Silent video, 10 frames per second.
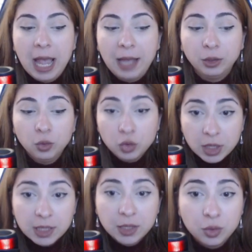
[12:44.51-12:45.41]
And losing
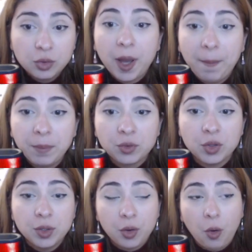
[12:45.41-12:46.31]
the two tempos
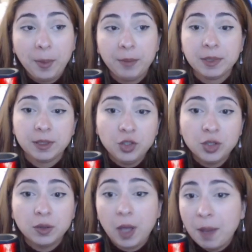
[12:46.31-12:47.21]
in the open
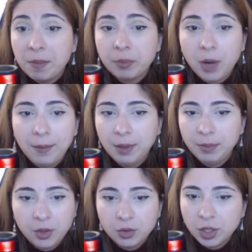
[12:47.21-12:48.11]
position can be problem
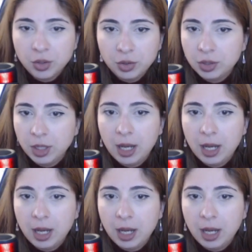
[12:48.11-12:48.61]
because as you see